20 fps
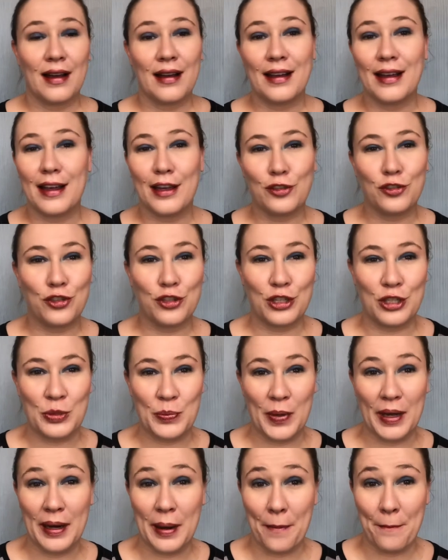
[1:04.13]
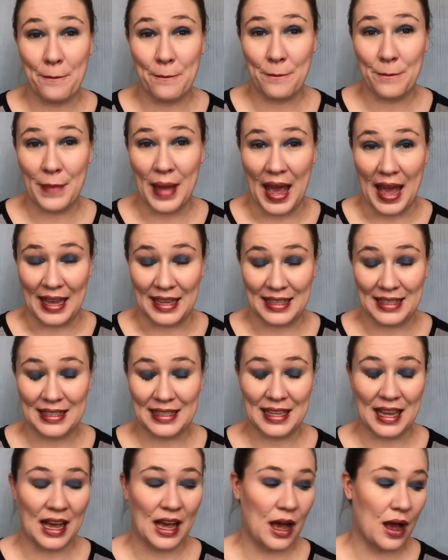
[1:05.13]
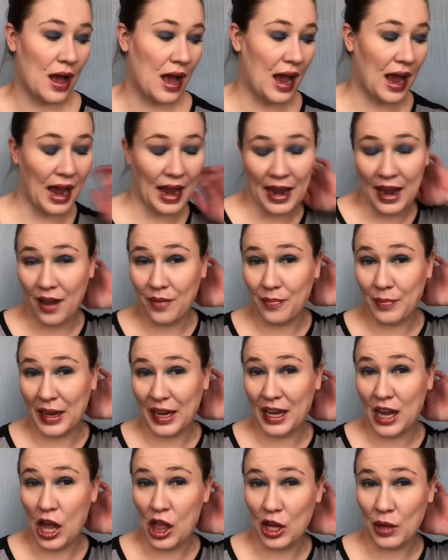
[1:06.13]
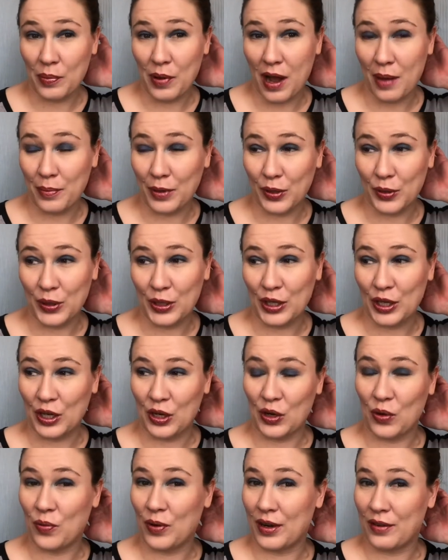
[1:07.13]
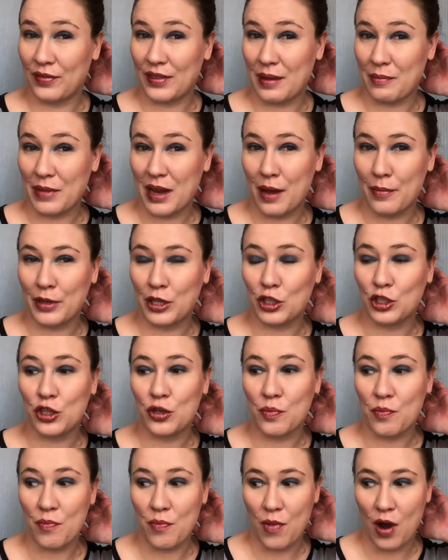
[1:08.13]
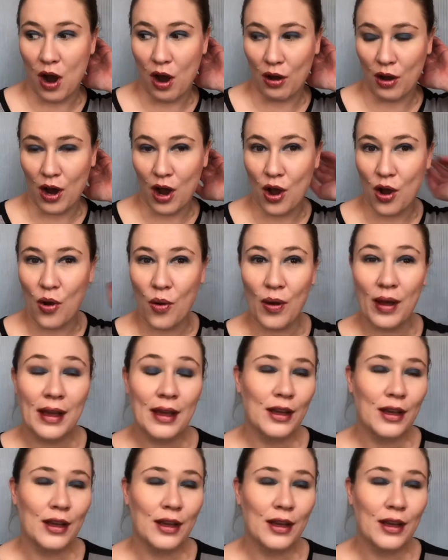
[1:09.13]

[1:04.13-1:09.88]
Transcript: It's just been a mess. Uh, I have my ColourPop order, one of them coming tomorrow.